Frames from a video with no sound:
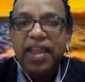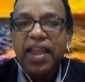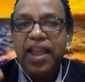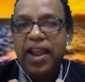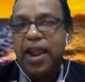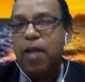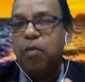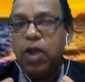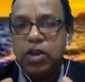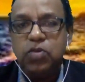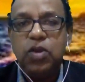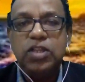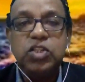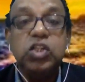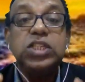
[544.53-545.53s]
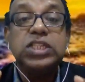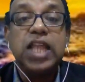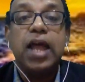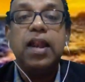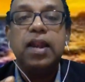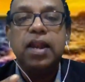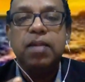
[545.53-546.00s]
and I want to actually
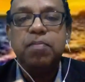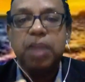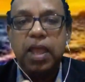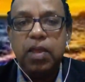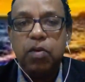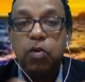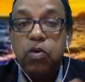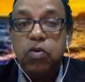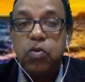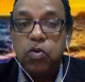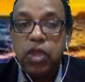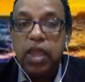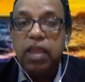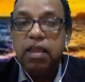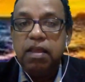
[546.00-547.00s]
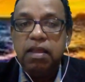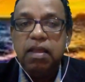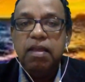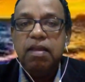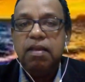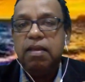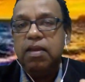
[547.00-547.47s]
start my own cooking
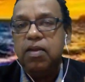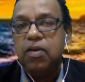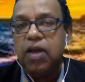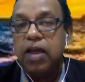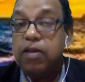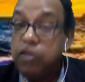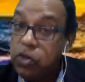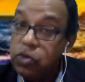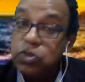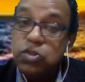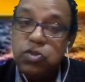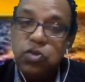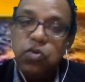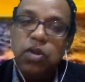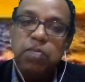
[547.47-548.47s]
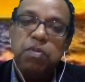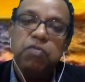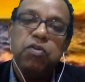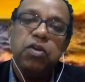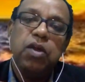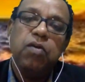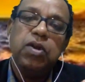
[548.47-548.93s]
you know i used to do it
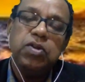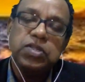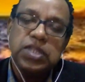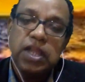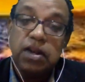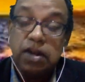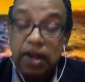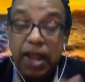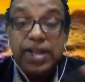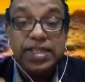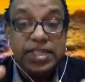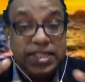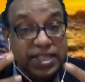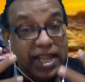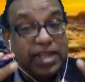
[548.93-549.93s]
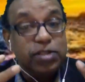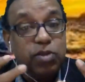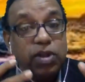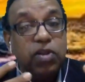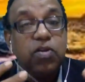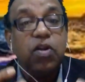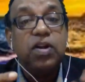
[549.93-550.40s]
before now I want to start that's that's
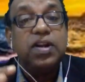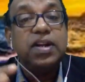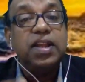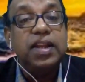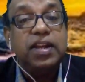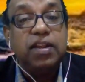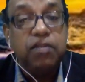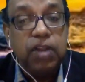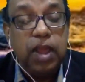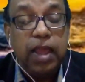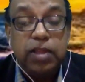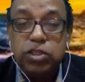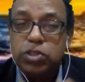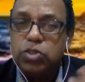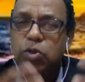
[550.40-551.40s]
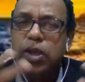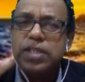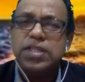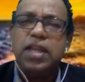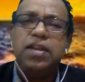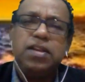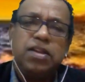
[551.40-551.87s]
what he called develop and she's so
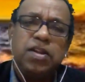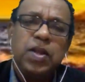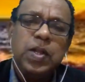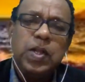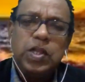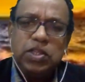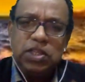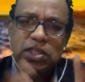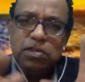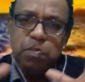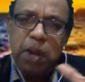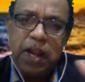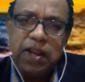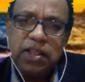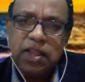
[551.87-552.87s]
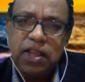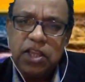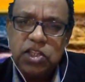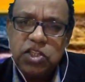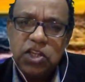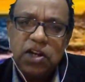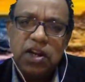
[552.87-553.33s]
excited she's planning the
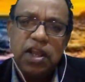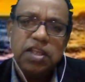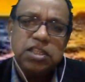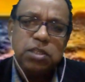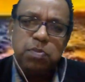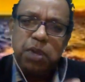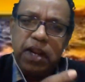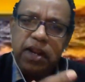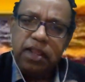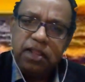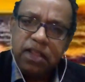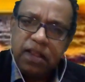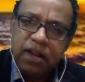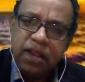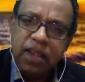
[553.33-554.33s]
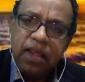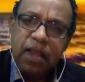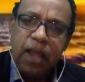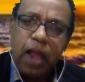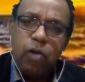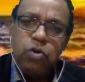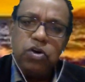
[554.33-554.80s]
kitchen la she's planning that
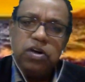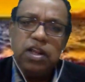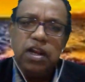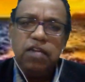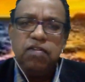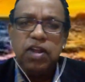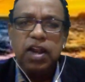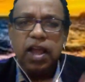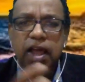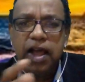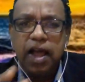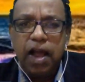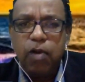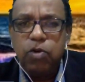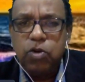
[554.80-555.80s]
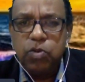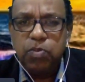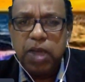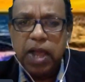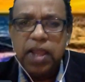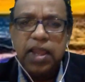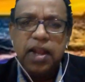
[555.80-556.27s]
how to deliver la how to
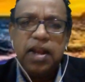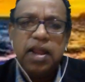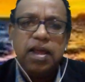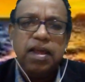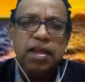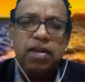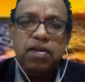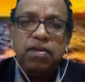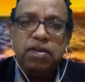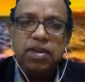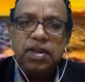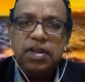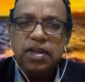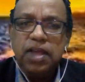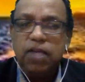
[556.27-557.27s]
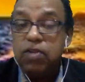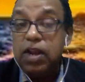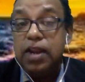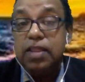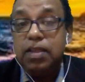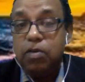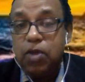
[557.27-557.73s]
market la you know i've got
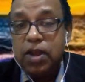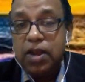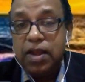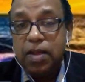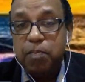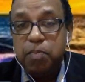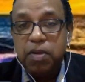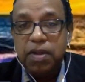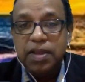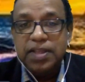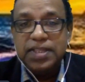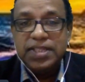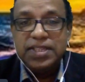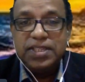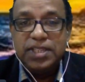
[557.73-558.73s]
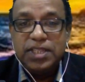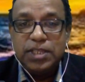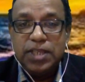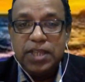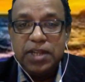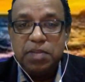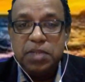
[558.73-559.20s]
another one uh, uh, this, this
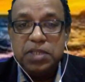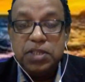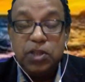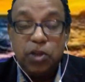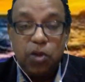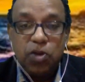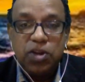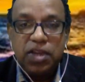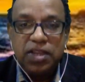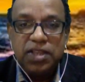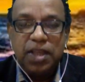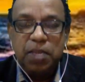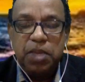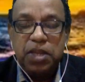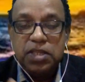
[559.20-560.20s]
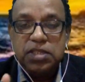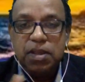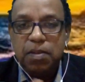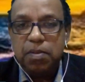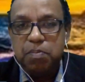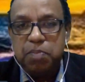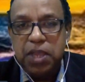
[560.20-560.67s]
gentleman is a doctor i mean he's
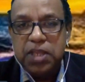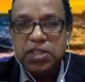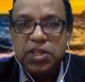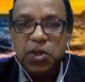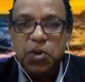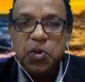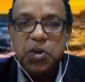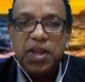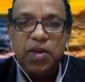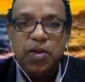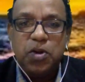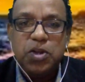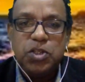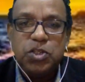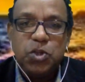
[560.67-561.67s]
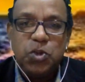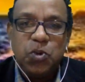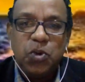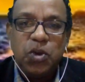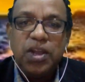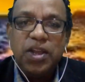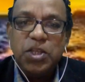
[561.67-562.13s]
a phd holder dr
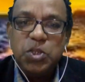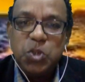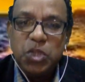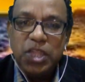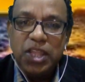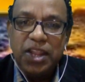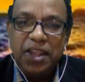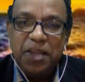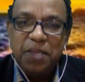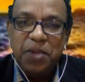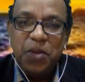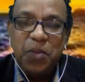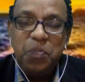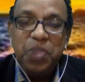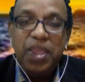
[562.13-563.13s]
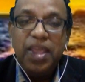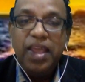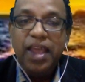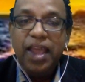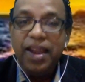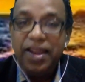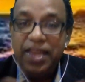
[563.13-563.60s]
joe Jodhilingam, you know.
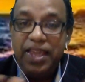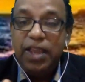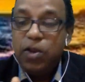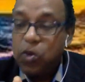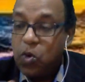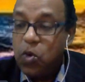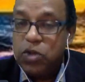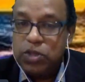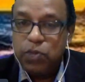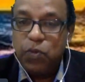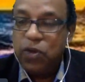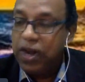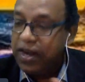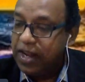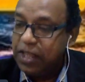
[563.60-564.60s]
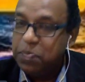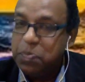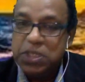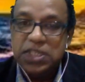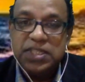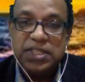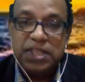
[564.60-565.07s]
And he cooks food and takes
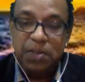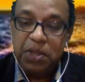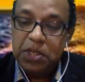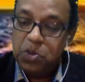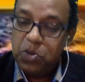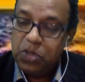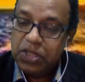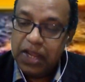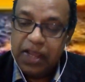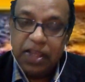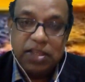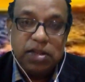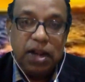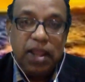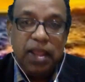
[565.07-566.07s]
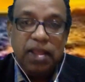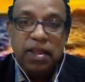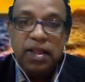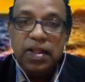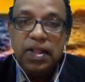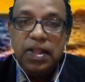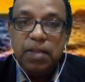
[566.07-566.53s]
pictures I mean, it looks like it's like
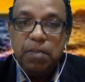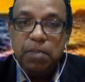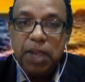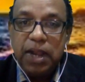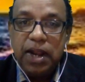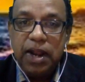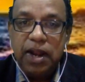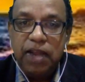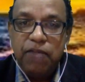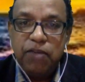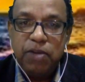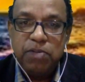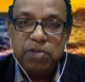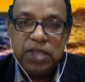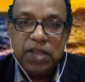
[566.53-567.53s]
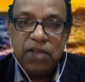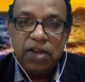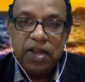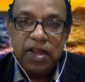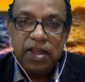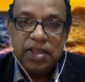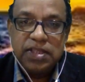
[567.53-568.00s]
banana leaf from
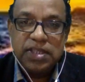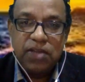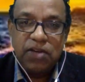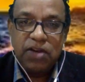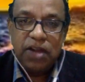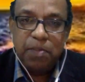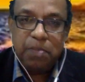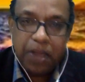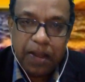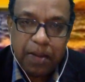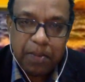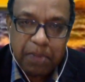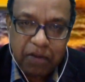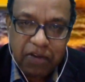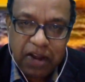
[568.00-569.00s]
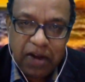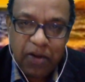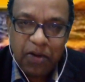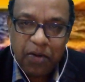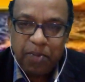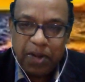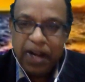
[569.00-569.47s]
Saravana Saravana uh, Bhavan
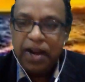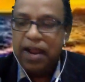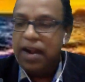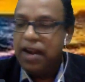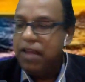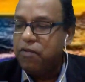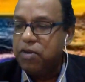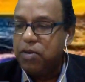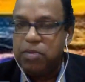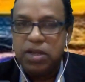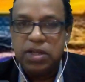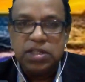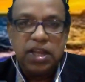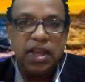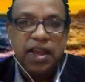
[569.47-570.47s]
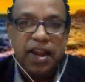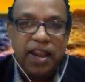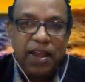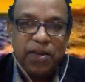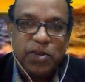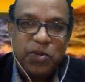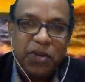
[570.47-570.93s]
or banana leaf from Krishna
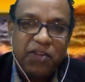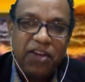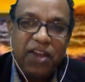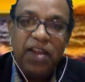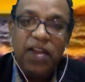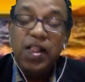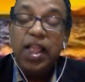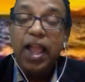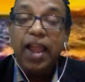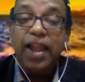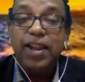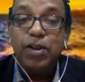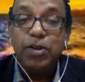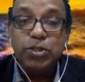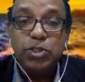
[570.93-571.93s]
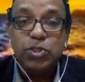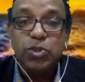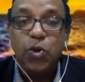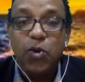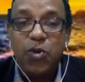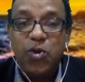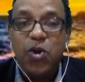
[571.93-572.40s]
Curry House, whatever. And it looks
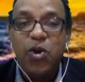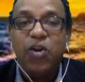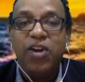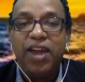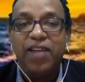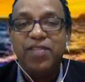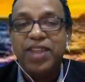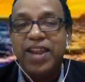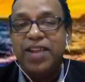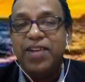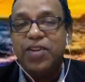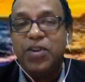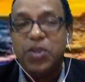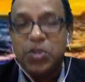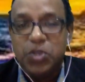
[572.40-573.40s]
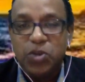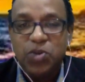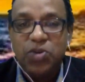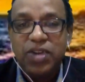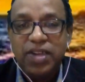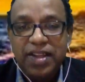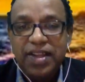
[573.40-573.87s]
so good. I'm telling Dr.
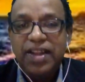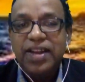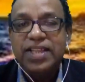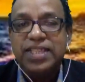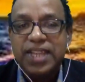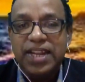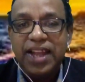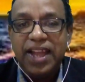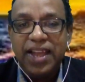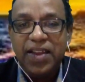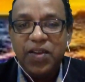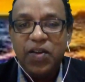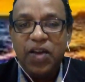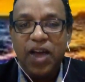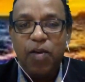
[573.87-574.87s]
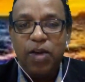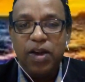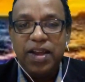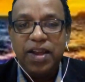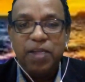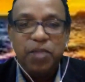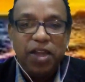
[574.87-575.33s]
Joe, listen, la, you know, I want
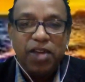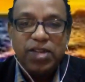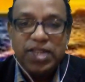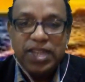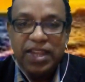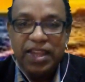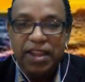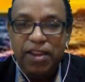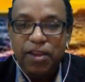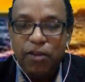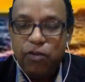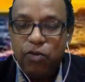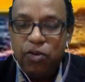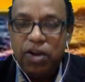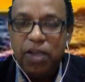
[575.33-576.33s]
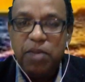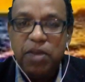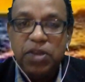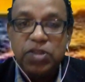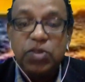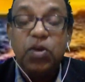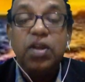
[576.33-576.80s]
to come to your house and eat your food la,
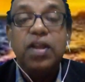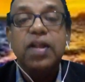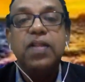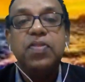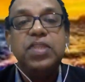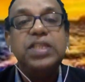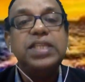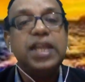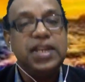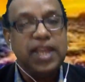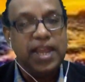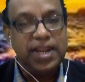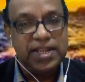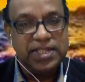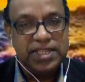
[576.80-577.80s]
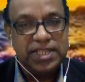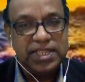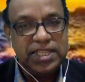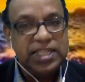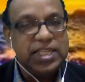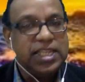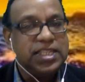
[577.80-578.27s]
because so, these are talents,
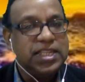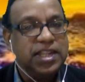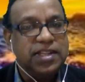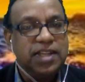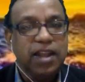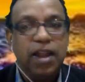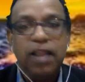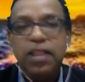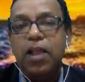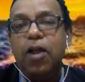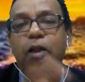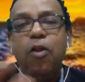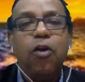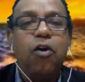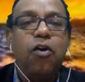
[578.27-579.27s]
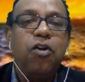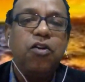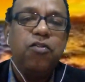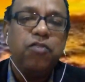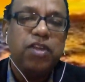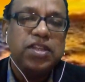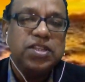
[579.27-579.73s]
these are skills. And I think a lot
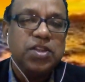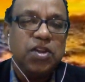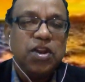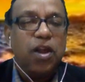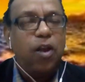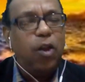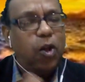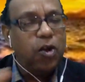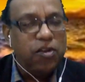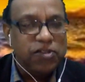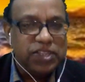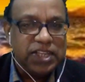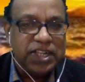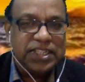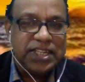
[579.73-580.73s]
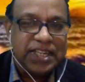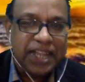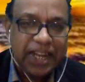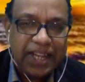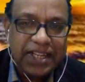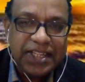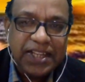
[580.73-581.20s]
of us got a lot of skills and
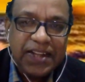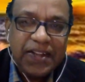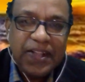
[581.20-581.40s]
talents.